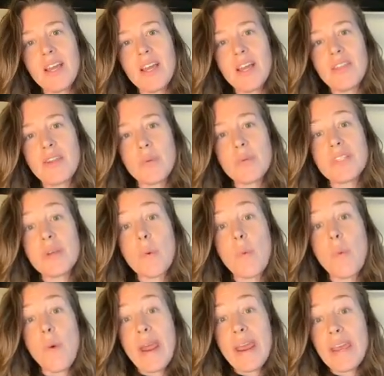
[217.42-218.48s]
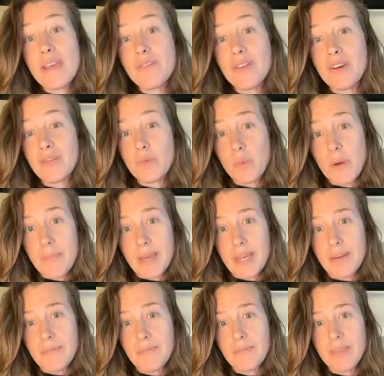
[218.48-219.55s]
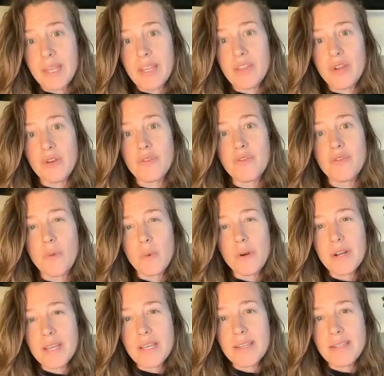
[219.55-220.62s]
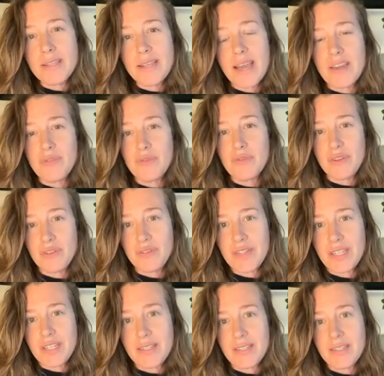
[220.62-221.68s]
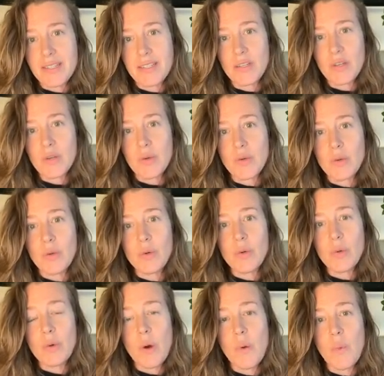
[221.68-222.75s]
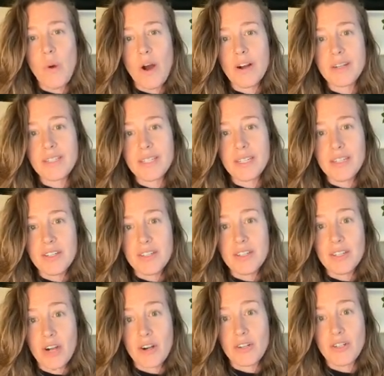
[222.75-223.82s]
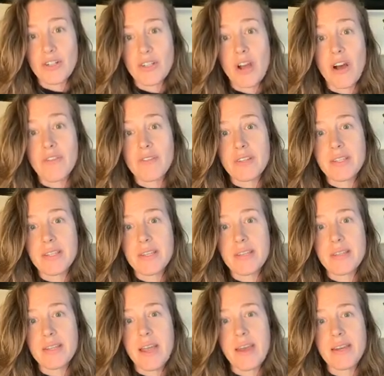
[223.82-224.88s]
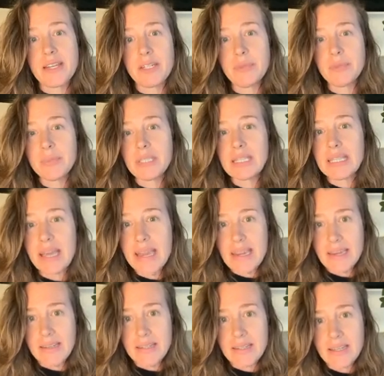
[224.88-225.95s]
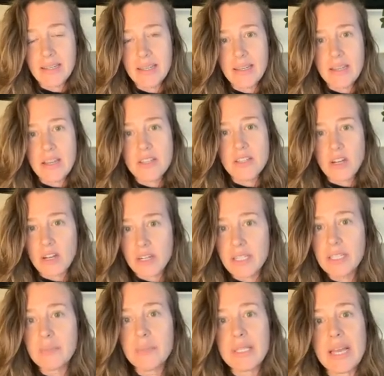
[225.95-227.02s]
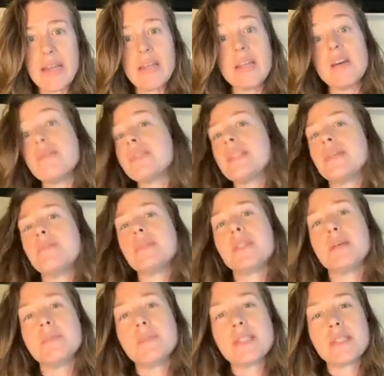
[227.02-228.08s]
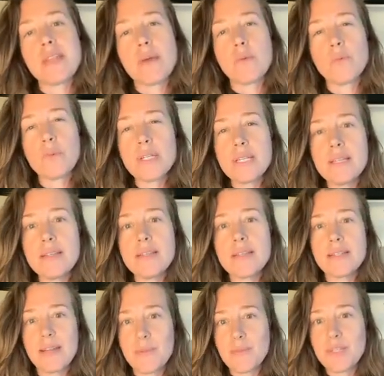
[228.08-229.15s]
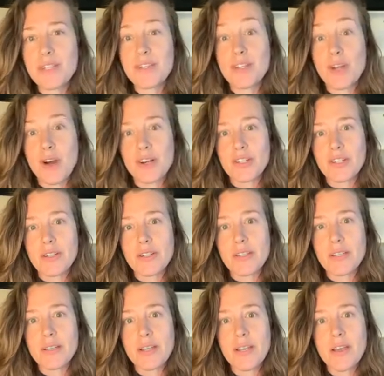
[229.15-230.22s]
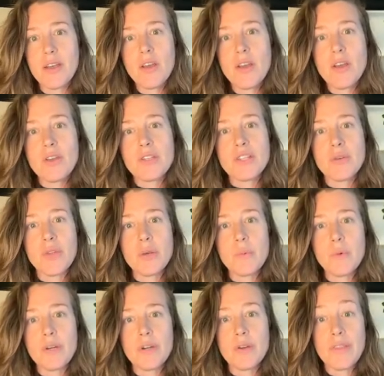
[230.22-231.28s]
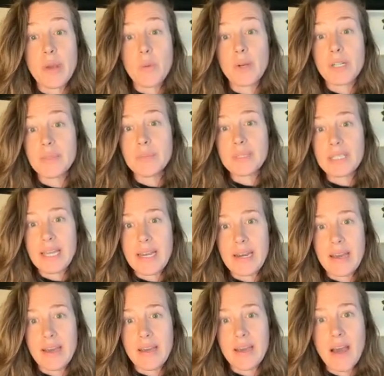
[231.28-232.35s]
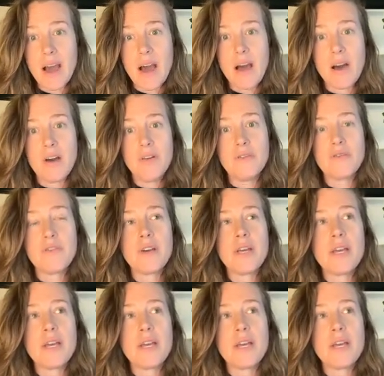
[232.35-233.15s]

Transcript: there was a wave of women in their 40s and 50s who walked into doctors' offices and started complaining of symptoms that really stumped the doctors. So they were complaining of